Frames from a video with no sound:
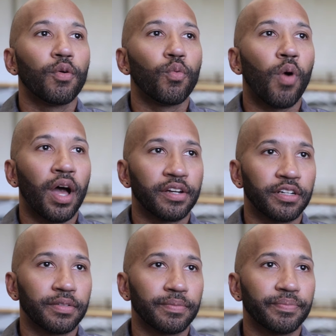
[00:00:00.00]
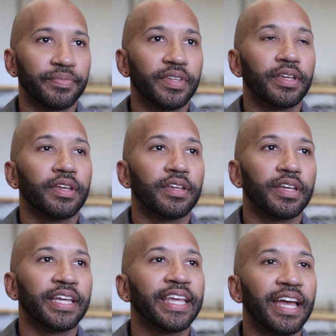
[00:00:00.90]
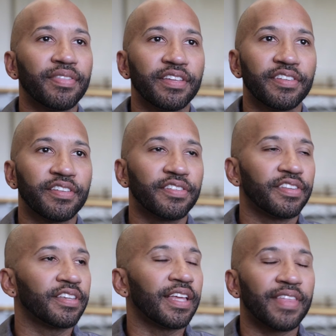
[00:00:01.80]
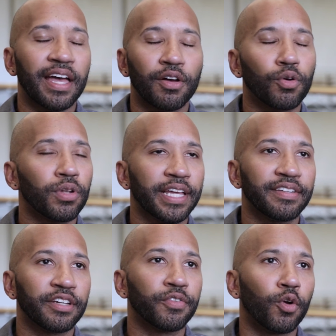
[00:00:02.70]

Water. Again, this is that whole idea of